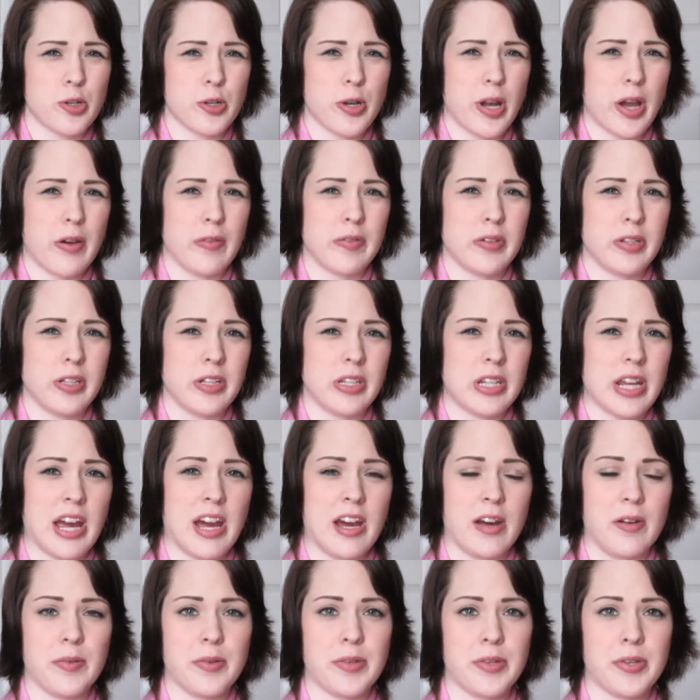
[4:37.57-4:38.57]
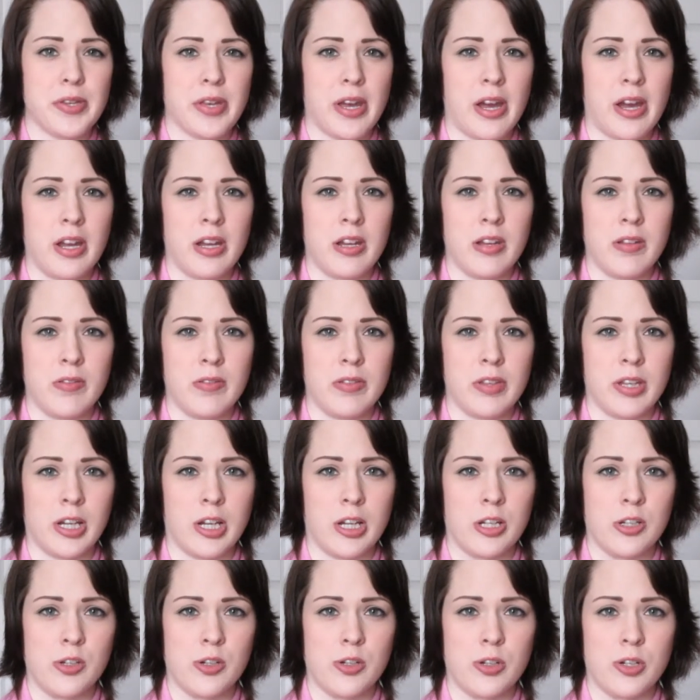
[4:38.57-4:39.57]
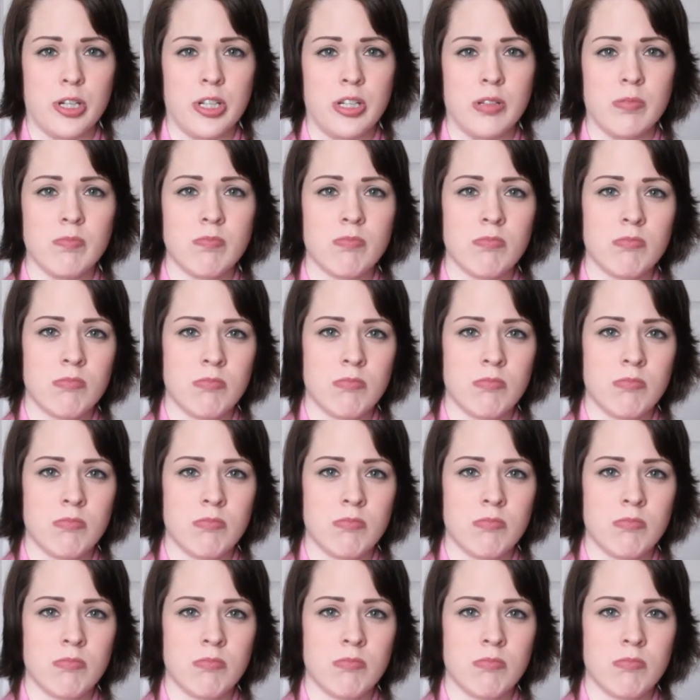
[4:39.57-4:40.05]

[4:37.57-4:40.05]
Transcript: traveled outside of the country.